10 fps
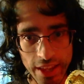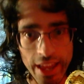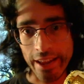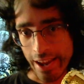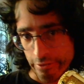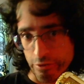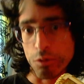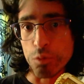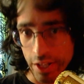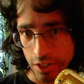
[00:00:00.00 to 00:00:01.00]
every
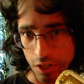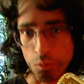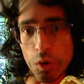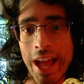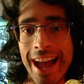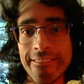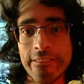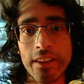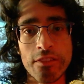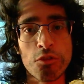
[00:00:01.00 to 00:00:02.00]
reader will have
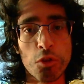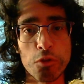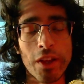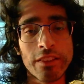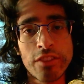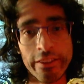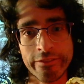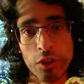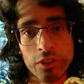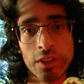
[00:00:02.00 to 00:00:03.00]
sort of a
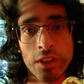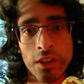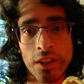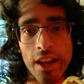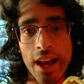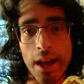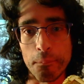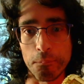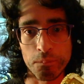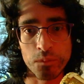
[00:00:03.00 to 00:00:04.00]
different
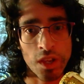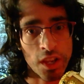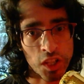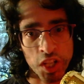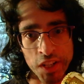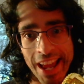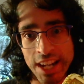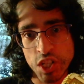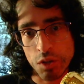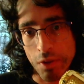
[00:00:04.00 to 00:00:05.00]

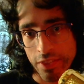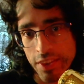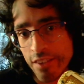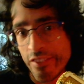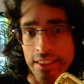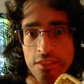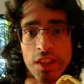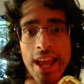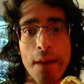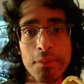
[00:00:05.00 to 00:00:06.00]
connection with the events that
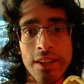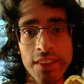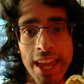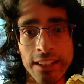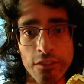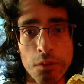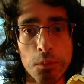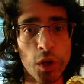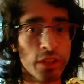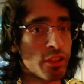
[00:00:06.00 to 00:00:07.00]
happen at the end of the
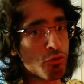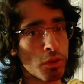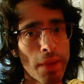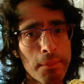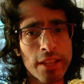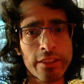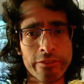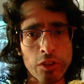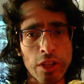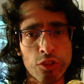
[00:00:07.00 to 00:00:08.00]
book, maybe a
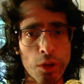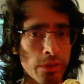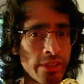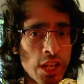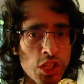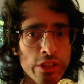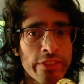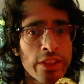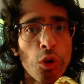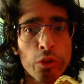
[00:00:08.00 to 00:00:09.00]
different interpretation of
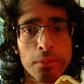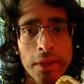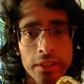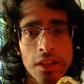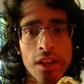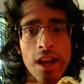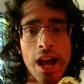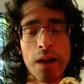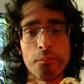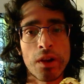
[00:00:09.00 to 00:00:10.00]
the ultimate
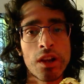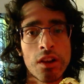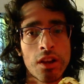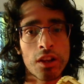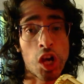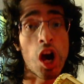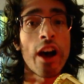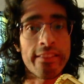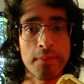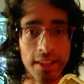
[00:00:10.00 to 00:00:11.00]

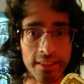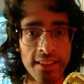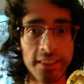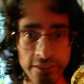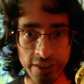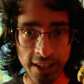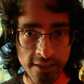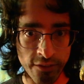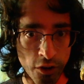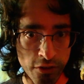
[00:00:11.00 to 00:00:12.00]
cosmic significance
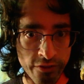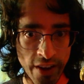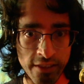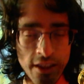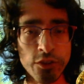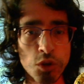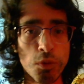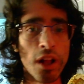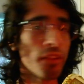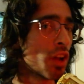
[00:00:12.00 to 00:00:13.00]
of those events, if you
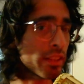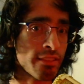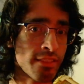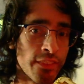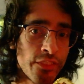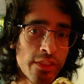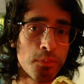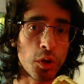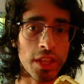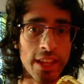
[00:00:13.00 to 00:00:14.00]
will. Not to say that this
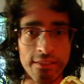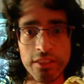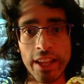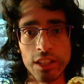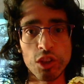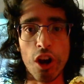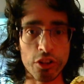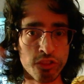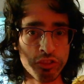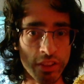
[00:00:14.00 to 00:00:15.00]
book is like a
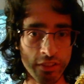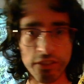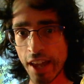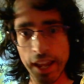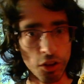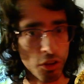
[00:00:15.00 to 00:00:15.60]
large-scale